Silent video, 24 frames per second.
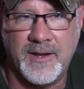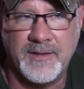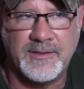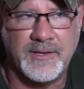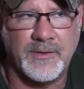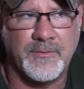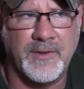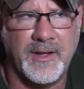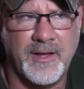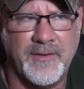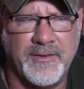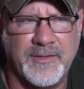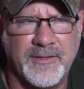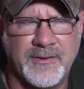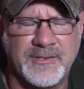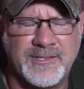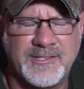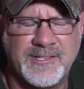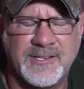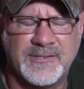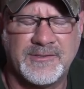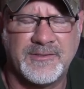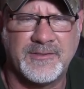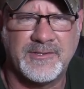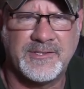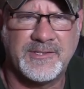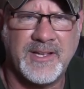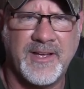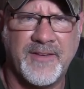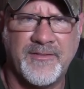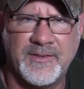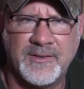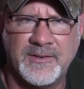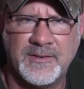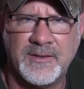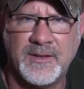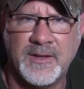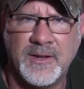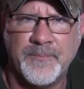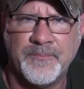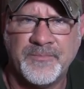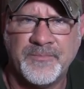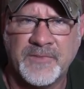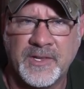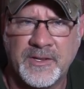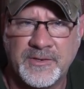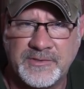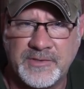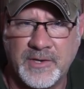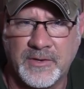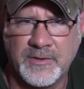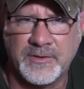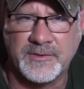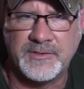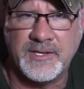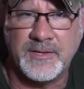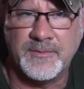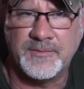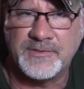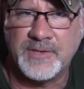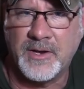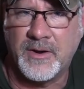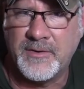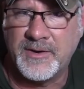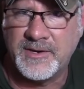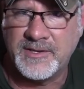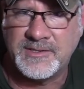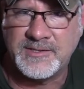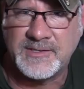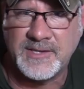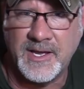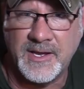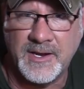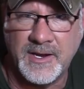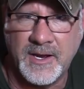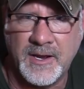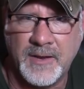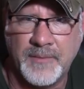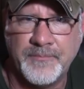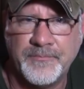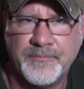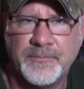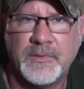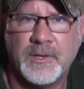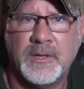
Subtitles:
I think we have either 6 or 7 solar teams already set up.